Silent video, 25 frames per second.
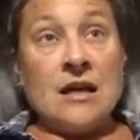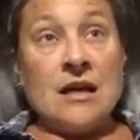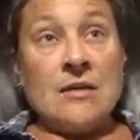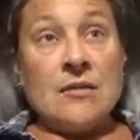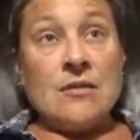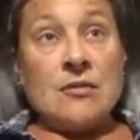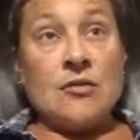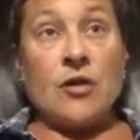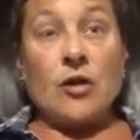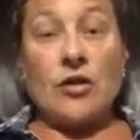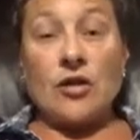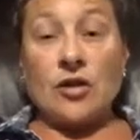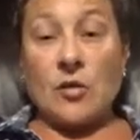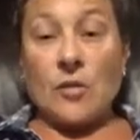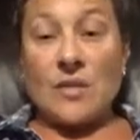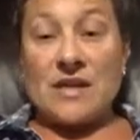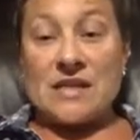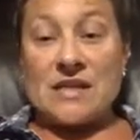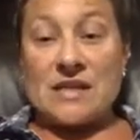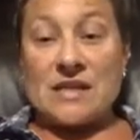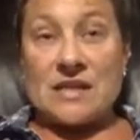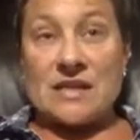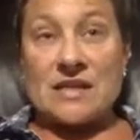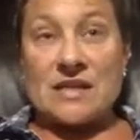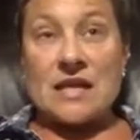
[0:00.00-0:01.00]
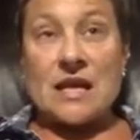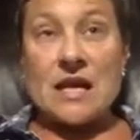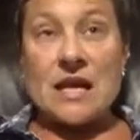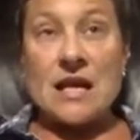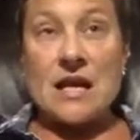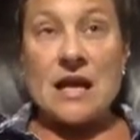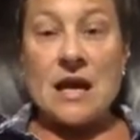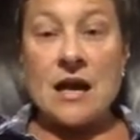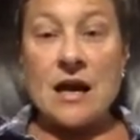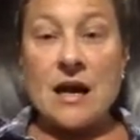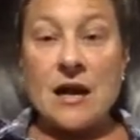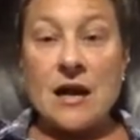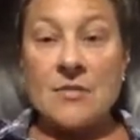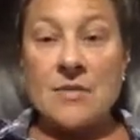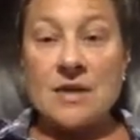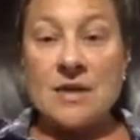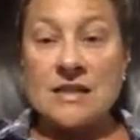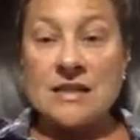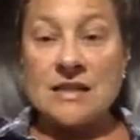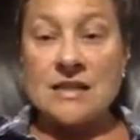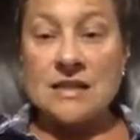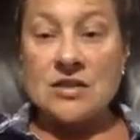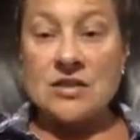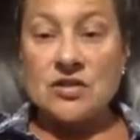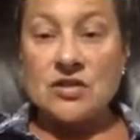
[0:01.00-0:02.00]
grow your business um,
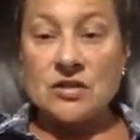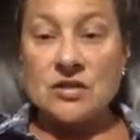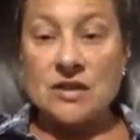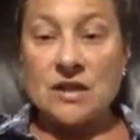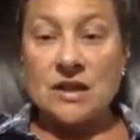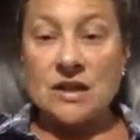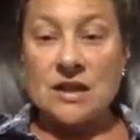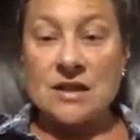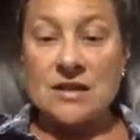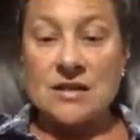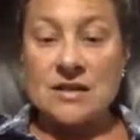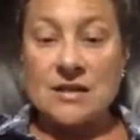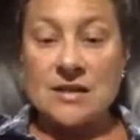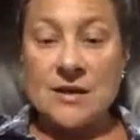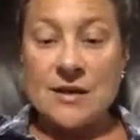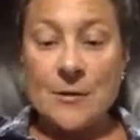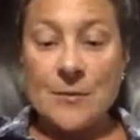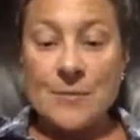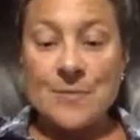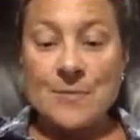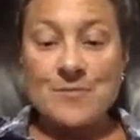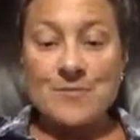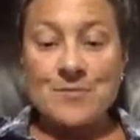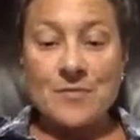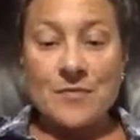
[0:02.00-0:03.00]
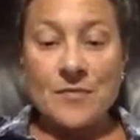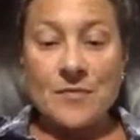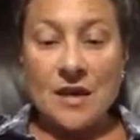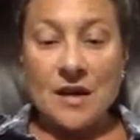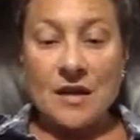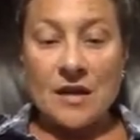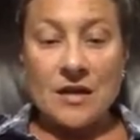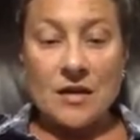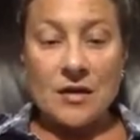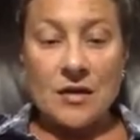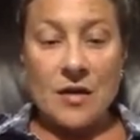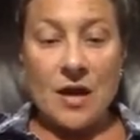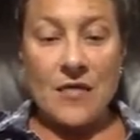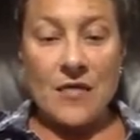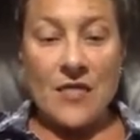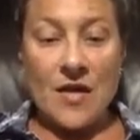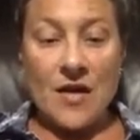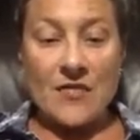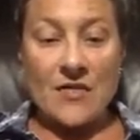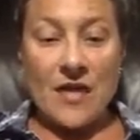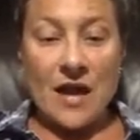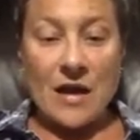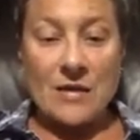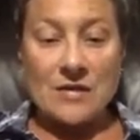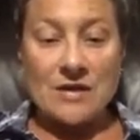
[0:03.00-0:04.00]
essentially and so you know i thought
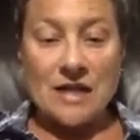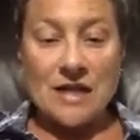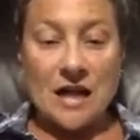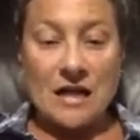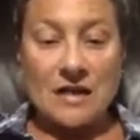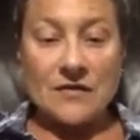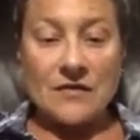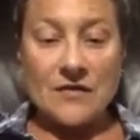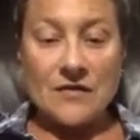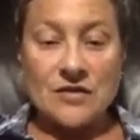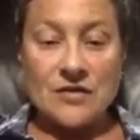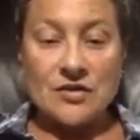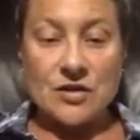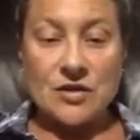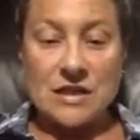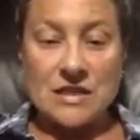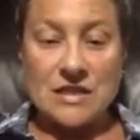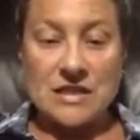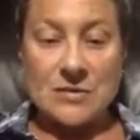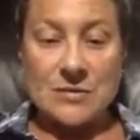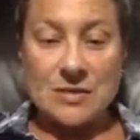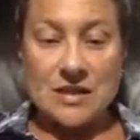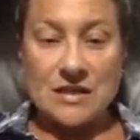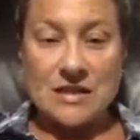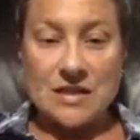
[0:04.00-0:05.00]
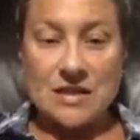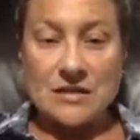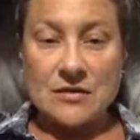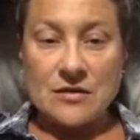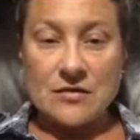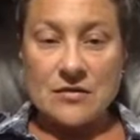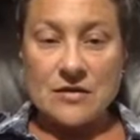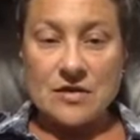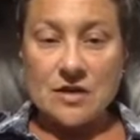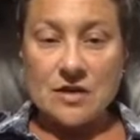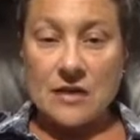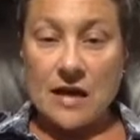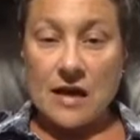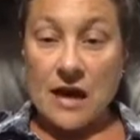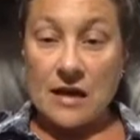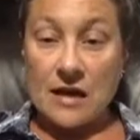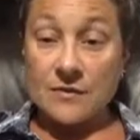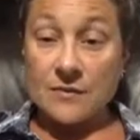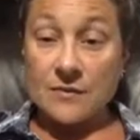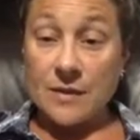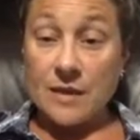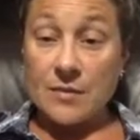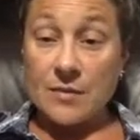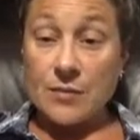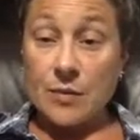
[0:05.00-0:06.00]
that was kind of interesting because i know there's a lot of
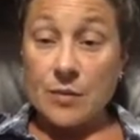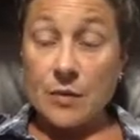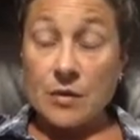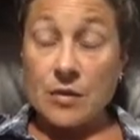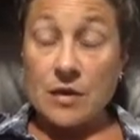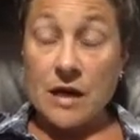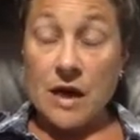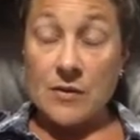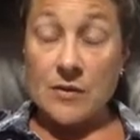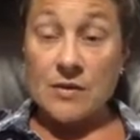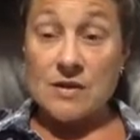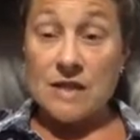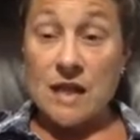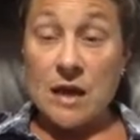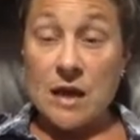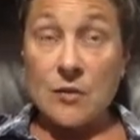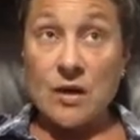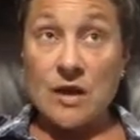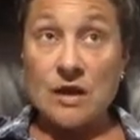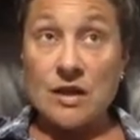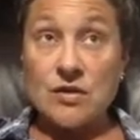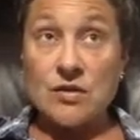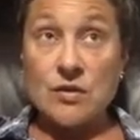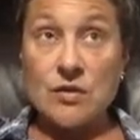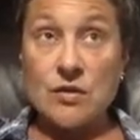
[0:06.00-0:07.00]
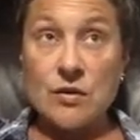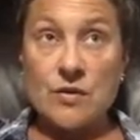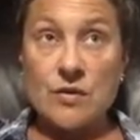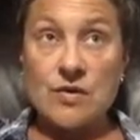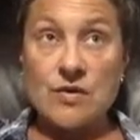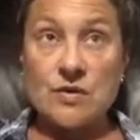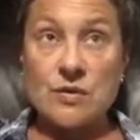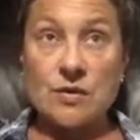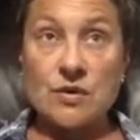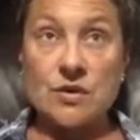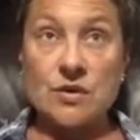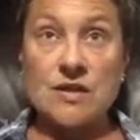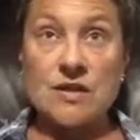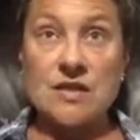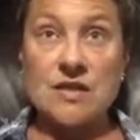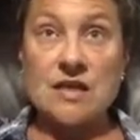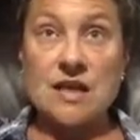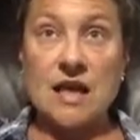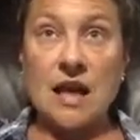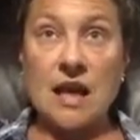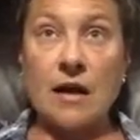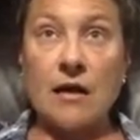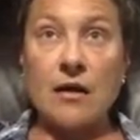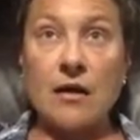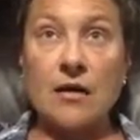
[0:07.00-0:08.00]
people and i was that way too i was really
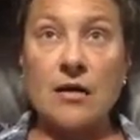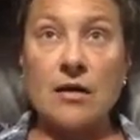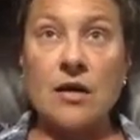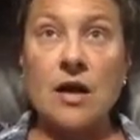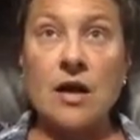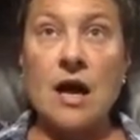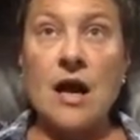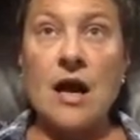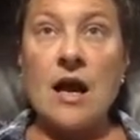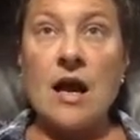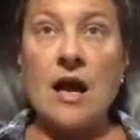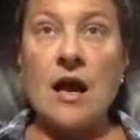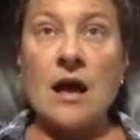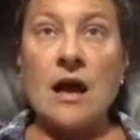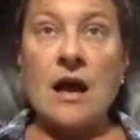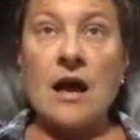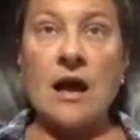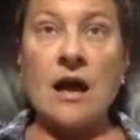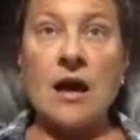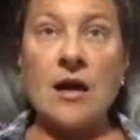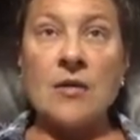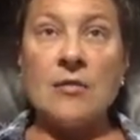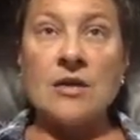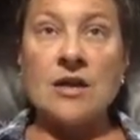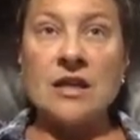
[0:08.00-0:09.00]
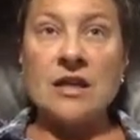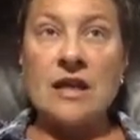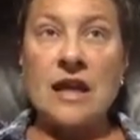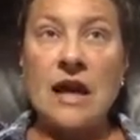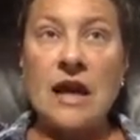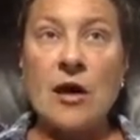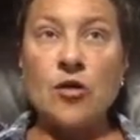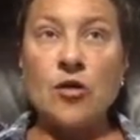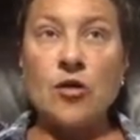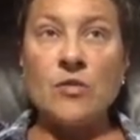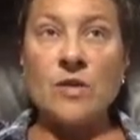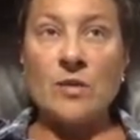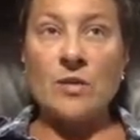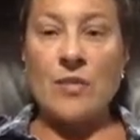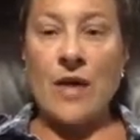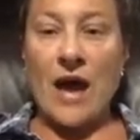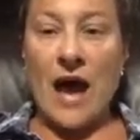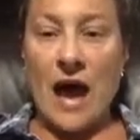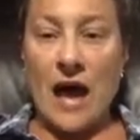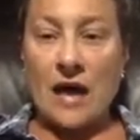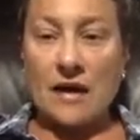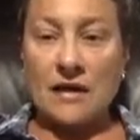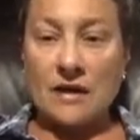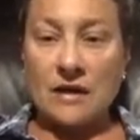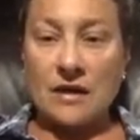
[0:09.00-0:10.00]
scared um, and it held me
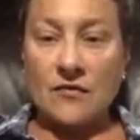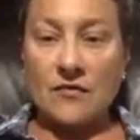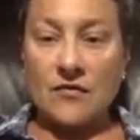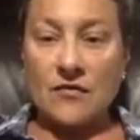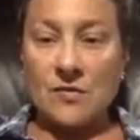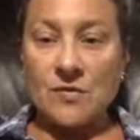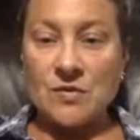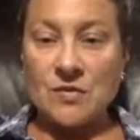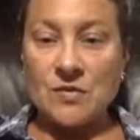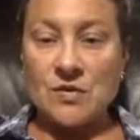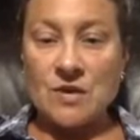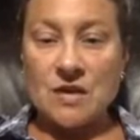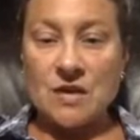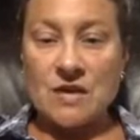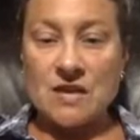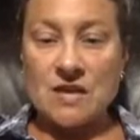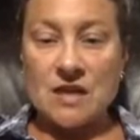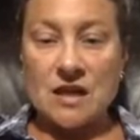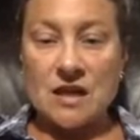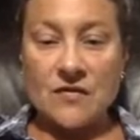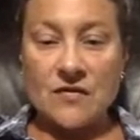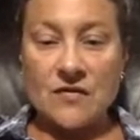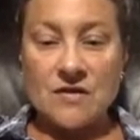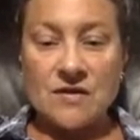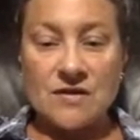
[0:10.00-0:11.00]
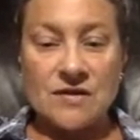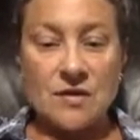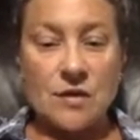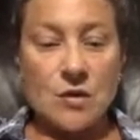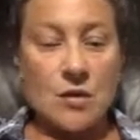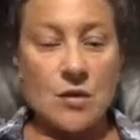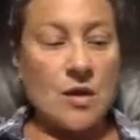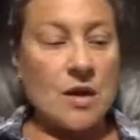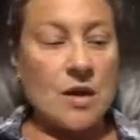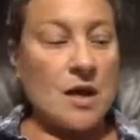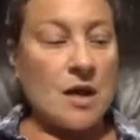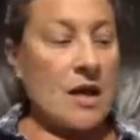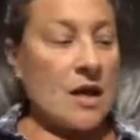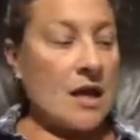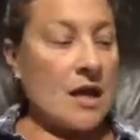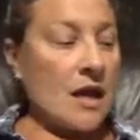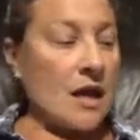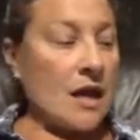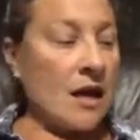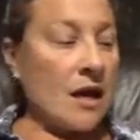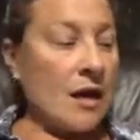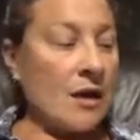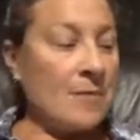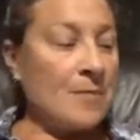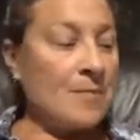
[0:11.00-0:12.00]
back from doing stuff and so
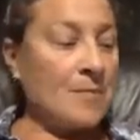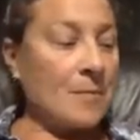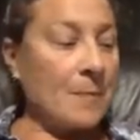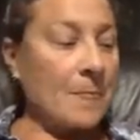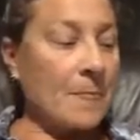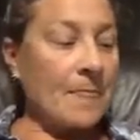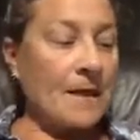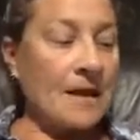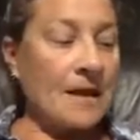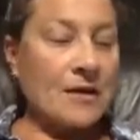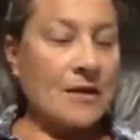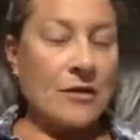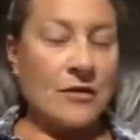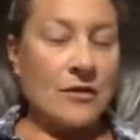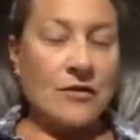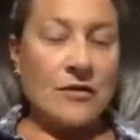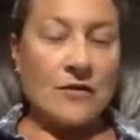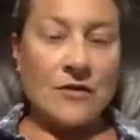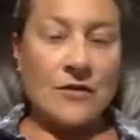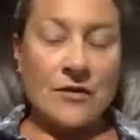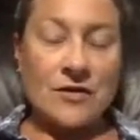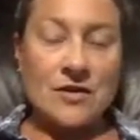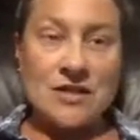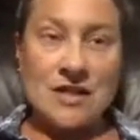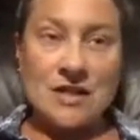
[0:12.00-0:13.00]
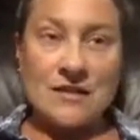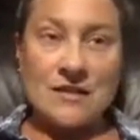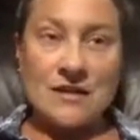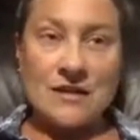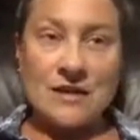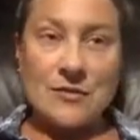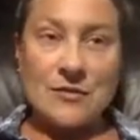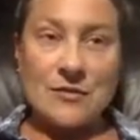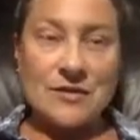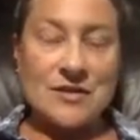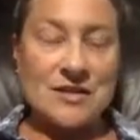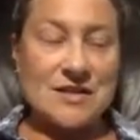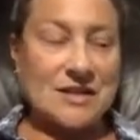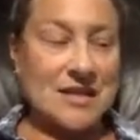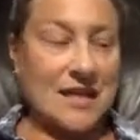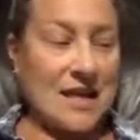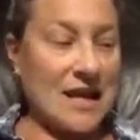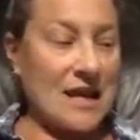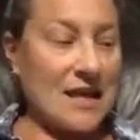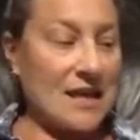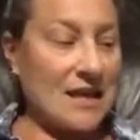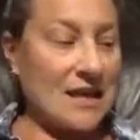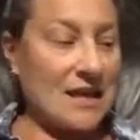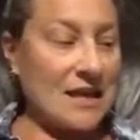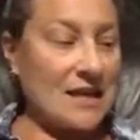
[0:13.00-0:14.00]
um, you know the first thing that i want to
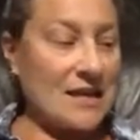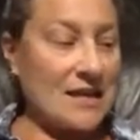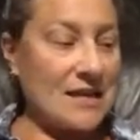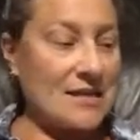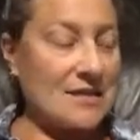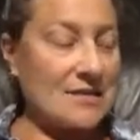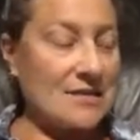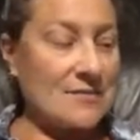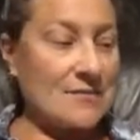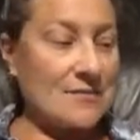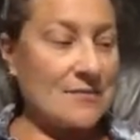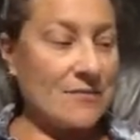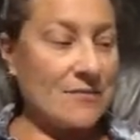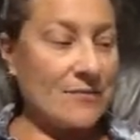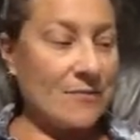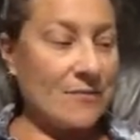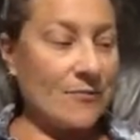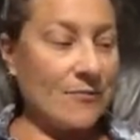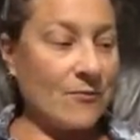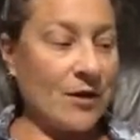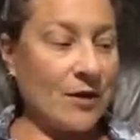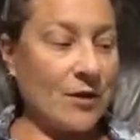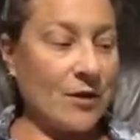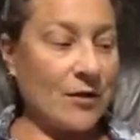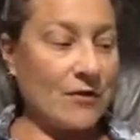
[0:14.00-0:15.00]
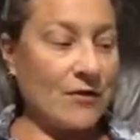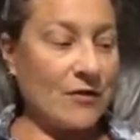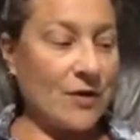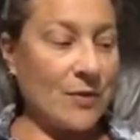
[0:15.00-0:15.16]
say is fear if you